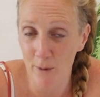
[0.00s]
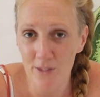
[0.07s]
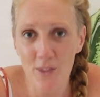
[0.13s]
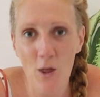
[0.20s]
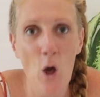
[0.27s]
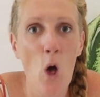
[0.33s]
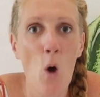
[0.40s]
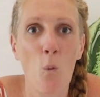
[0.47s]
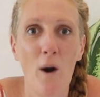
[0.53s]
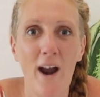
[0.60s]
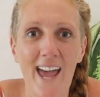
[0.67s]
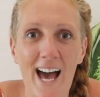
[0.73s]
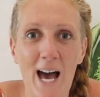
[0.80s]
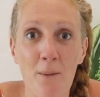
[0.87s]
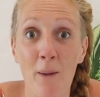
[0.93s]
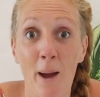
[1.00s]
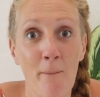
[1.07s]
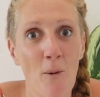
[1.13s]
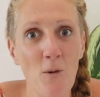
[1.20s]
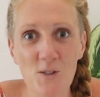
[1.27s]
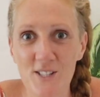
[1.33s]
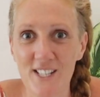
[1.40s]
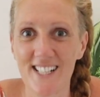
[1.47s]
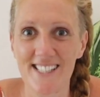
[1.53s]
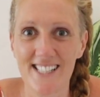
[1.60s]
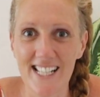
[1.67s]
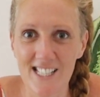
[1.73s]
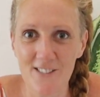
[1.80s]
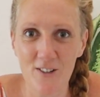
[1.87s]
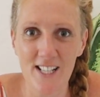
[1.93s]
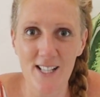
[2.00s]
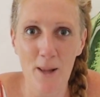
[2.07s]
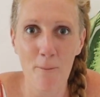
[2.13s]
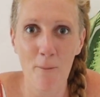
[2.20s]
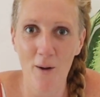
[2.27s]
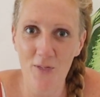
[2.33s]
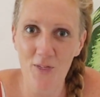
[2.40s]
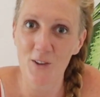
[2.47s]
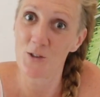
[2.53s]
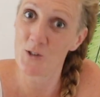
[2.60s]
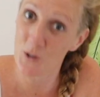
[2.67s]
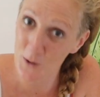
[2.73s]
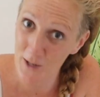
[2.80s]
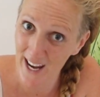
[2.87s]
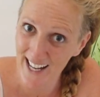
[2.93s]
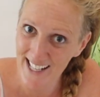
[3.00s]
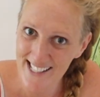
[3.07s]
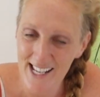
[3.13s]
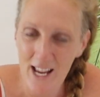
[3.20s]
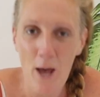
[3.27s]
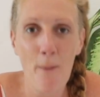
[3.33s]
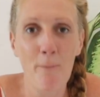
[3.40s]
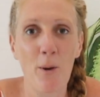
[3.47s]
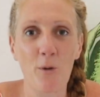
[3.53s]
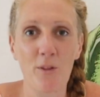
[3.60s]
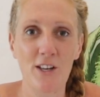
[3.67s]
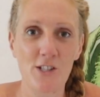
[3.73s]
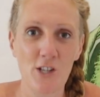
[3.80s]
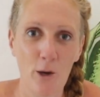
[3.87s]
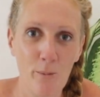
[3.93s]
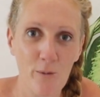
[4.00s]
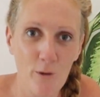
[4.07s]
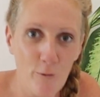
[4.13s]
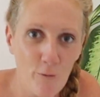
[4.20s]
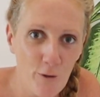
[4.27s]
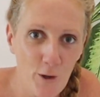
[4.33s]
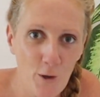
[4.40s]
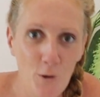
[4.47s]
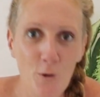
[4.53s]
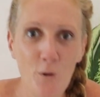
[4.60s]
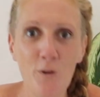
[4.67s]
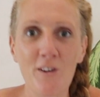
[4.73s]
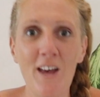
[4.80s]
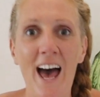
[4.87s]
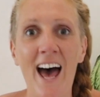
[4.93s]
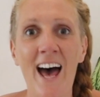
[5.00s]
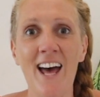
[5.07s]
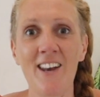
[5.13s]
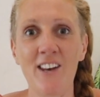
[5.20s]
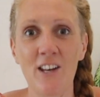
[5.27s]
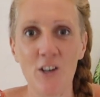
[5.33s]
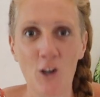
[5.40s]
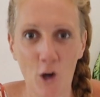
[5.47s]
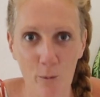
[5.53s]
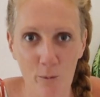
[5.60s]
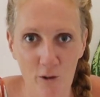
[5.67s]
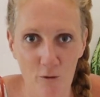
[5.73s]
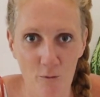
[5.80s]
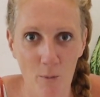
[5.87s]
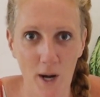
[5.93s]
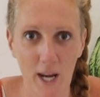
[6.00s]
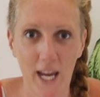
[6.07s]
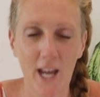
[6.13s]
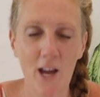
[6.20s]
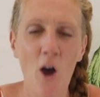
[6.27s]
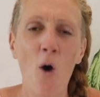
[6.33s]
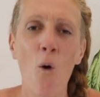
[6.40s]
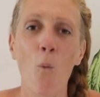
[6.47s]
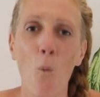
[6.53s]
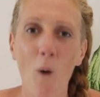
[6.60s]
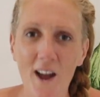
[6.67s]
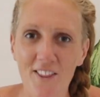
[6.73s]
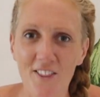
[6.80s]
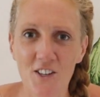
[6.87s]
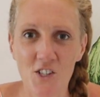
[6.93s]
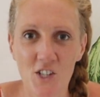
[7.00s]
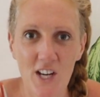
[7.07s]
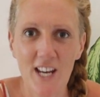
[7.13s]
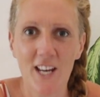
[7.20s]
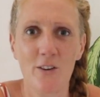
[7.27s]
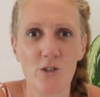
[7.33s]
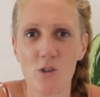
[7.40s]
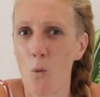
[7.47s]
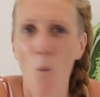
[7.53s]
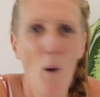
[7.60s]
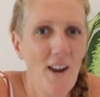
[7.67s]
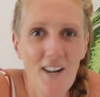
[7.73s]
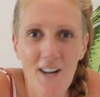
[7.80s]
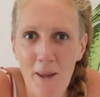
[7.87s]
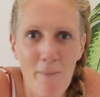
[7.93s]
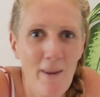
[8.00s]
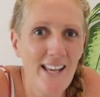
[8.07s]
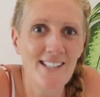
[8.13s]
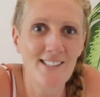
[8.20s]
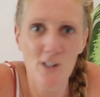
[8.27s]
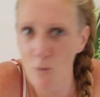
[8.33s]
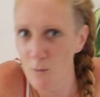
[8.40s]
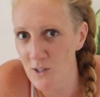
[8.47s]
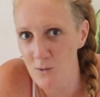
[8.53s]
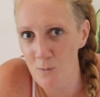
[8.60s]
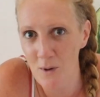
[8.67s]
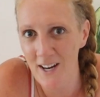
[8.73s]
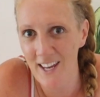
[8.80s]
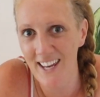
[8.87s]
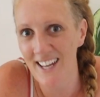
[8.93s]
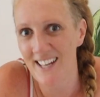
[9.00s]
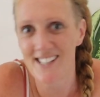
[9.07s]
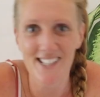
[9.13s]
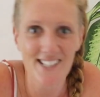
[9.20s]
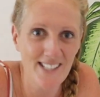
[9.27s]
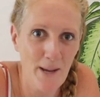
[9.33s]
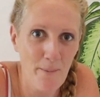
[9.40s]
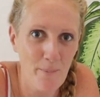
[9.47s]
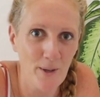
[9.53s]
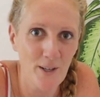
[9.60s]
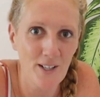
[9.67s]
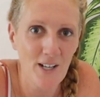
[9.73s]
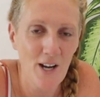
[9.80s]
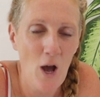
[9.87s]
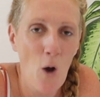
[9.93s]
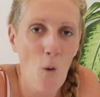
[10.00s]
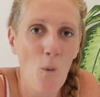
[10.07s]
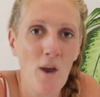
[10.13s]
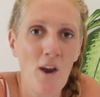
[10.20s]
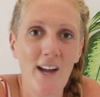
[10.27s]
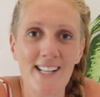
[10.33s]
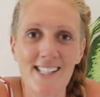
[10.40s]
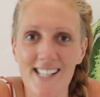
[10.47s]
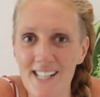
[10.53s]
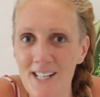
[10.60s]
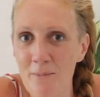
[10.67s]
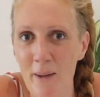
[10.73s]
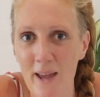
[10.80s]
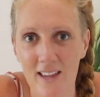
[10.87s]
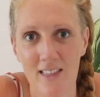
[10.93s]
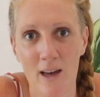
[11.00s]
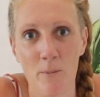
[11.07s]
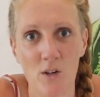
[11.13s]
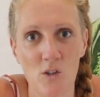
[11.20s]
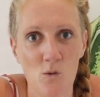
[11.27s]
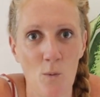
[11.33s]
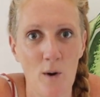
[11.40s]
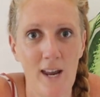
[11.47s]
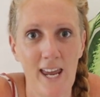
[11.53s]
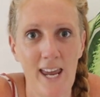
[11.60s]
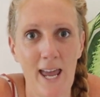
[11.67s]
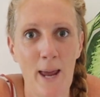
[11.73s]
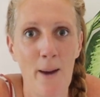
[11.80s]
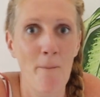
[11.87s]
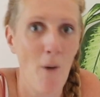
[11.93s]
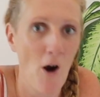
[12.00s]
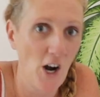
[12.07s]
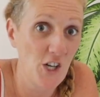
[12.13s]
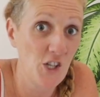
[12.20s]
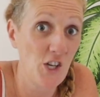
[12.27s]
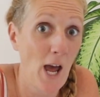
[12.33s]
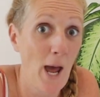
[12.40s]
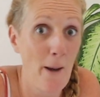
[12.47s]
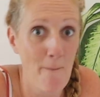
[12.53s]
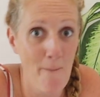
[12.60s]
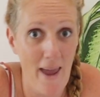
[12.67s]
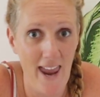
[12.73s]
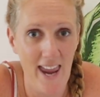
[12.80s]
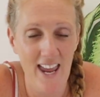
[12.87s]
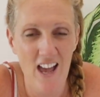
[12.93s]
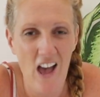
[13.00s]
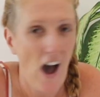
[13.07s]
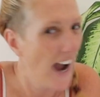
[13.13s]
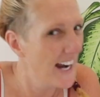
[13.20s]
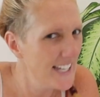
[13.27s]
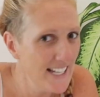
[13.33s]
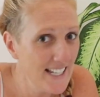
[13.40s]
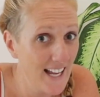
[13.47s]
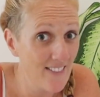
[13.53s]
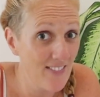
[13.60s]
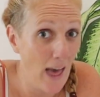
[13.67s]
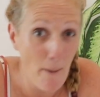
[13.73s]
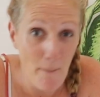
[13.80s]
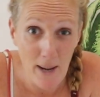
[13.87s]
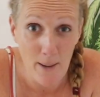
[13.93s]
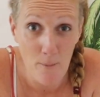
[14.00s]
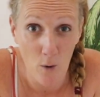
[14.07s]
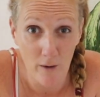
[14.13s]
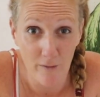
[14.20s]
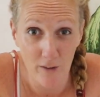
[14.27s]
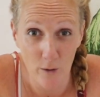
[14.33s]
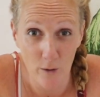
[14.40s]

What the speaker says: month, where I had my most successful month to date, both in terms of views and in terms of money. Why the change? Why did I make so much money in December when I didn't make that much money in March and May? I didn't get that many more